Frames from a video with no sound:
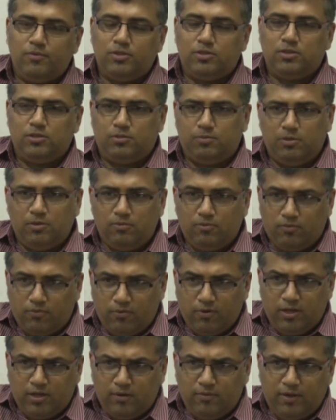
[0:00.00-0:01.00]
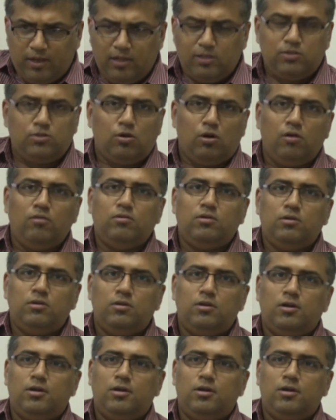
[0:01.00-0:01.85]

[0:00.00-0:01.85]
which has been very well solved.